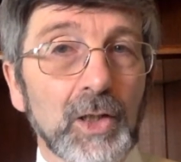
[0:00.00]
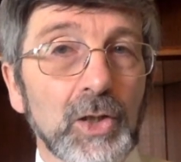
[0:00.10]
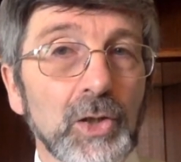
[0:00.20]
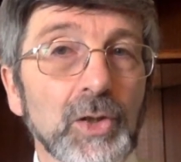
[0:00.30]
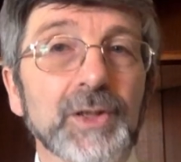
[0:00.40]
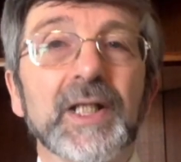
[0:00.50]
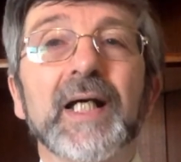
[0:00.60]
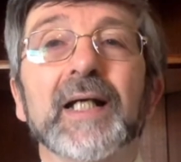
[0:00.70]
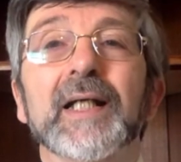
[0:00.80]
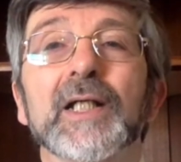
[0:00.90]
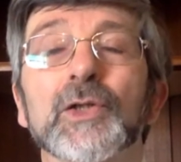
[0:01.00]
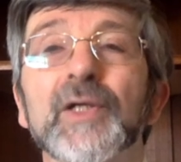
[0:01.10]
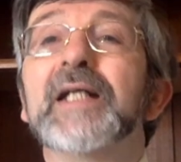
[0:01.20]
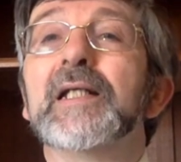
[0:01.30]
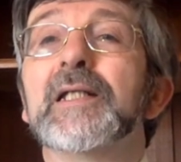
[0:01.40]
God can
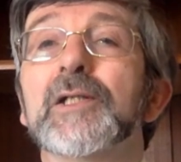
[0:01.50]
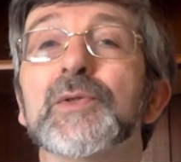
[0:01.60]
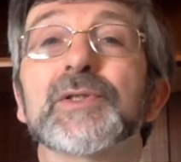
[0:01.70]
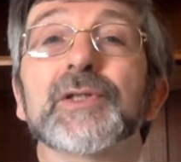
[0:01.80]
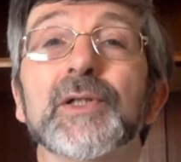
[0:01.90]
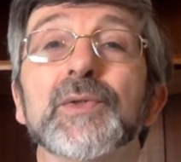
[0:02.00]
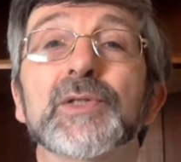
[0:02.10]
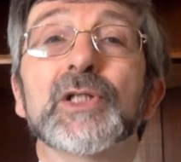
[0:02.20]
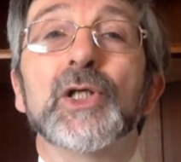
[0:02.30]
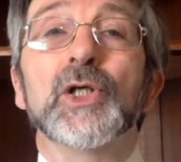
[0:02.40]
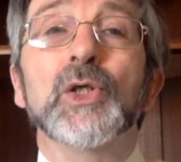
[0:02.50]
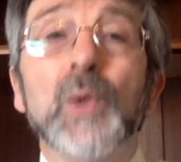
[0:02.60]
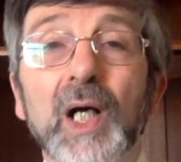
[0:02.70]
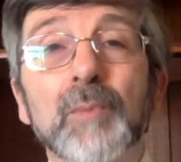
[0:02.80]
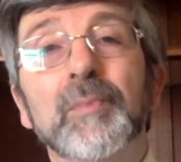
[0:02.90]
greatly use those who
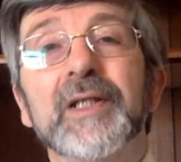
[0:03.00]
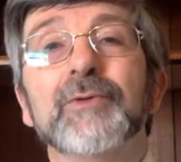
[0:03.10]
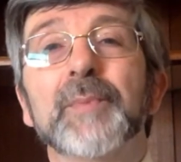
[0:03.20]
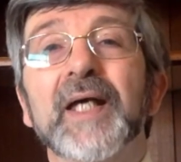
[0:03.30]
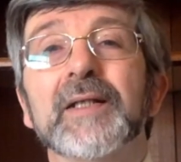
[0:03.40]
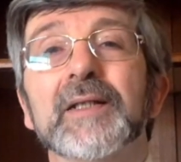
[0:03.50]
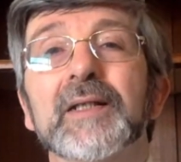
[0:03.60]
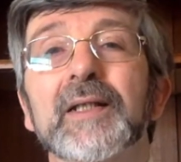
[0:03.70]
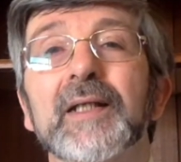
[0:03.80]
humbly repent,